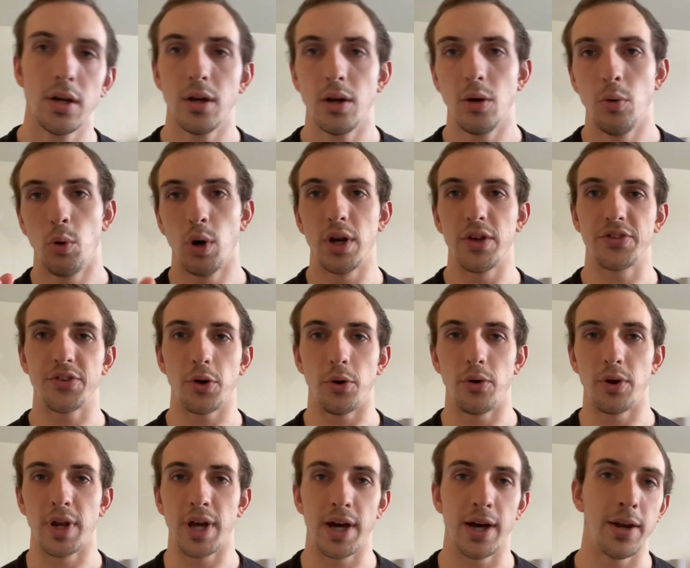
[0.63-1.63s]
What is
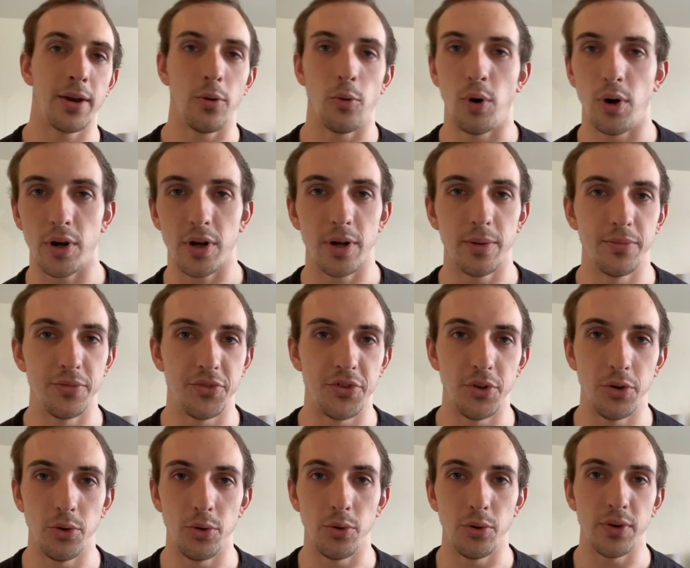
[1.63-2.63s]
going on? Welcome
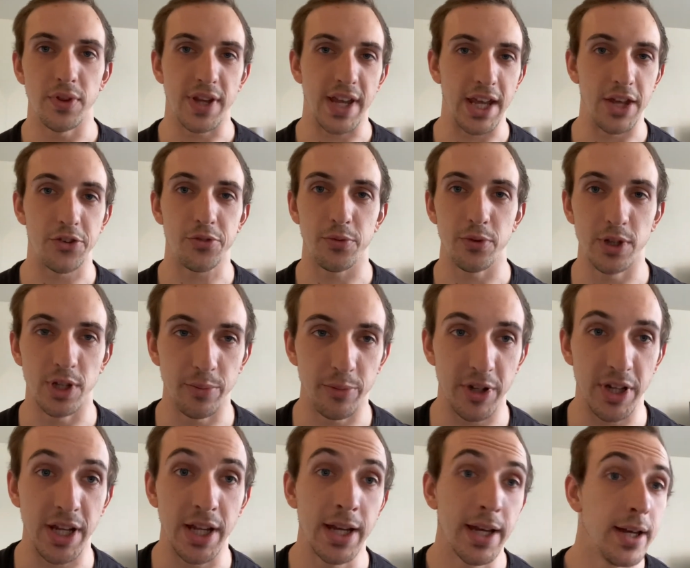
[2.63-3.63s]
to The Case for
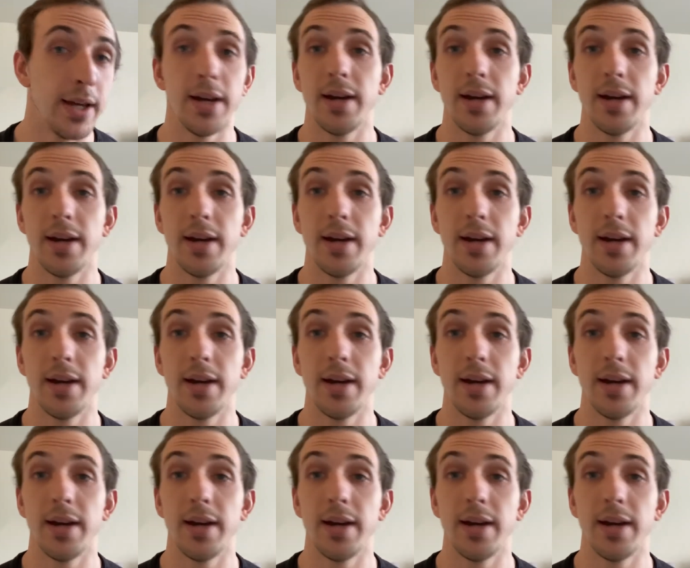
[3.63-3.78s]
Liberty.